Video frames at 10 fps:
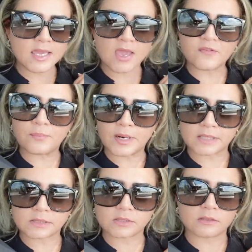gave
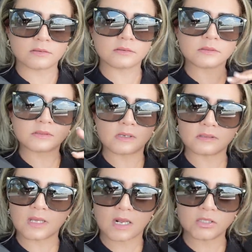birth to you, so
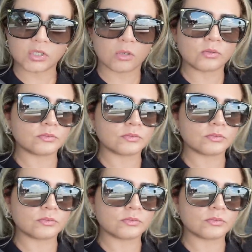deja el show.